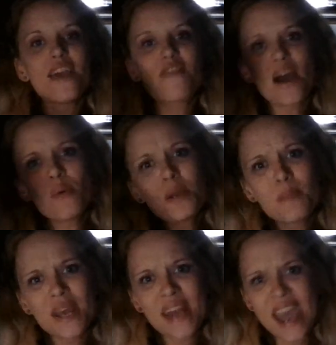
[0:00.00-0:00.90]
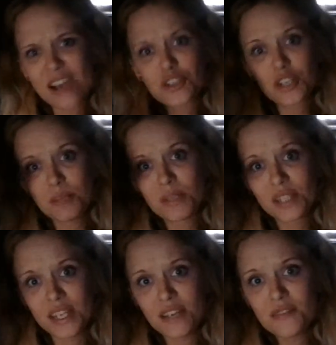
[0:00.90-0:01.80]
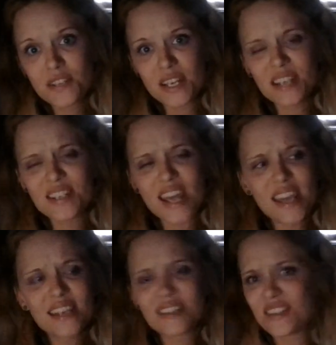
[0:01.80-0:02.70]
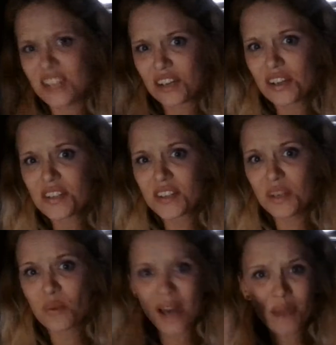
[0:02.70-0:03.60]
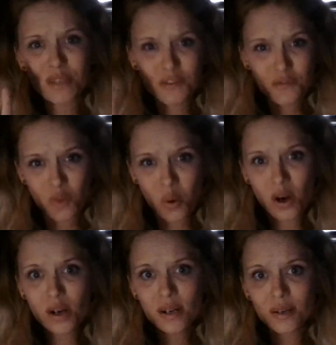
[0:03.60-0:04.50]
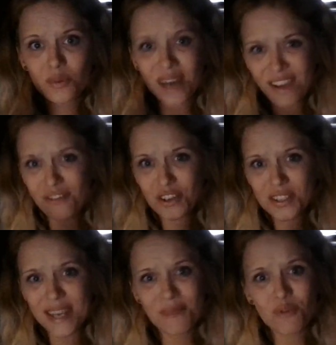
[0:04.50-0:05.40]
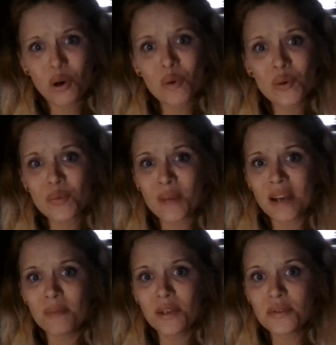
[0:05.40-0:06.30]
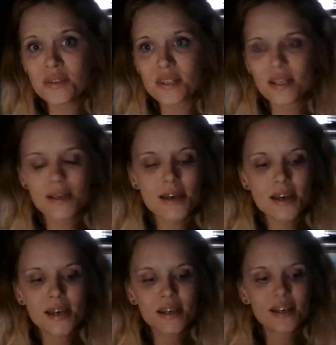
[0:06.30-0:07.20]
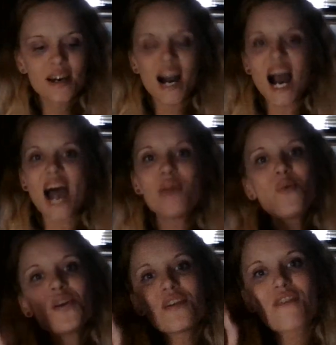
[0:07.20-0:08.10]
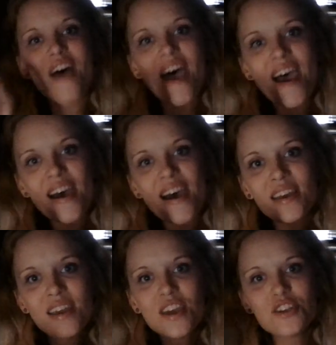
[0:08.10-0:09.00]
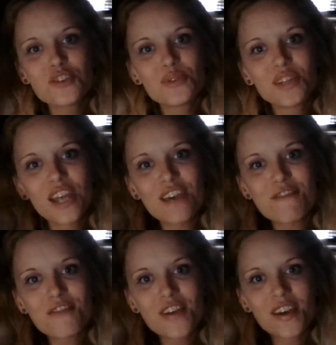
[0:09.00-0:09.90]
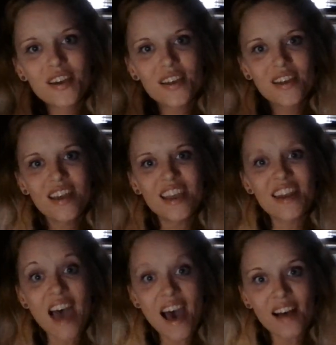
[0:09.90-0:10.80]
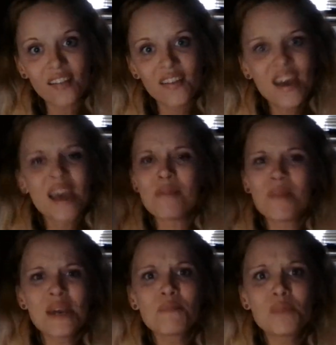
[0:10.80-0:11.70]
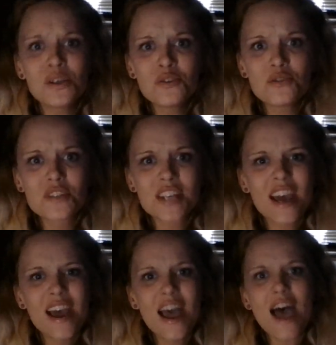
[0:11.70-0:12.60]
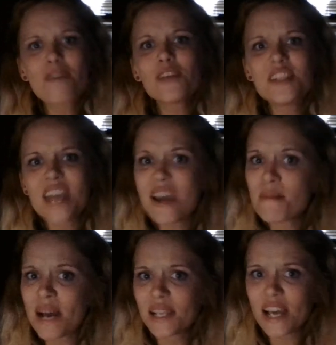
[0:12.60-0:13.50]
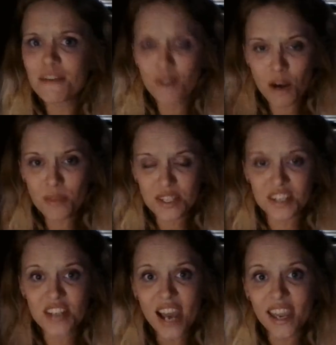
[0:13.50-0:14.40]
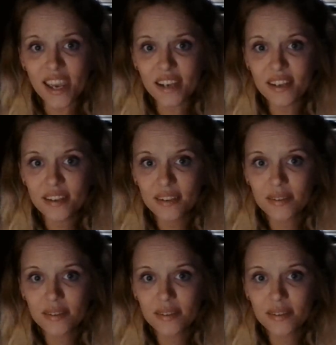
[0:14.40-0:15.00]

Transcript: If I would have been actually believed and taken seriously when I was 4, when I first came forward with my abuse, I wouldn't have had to live in hell and be abused every day of my life for almost a decade.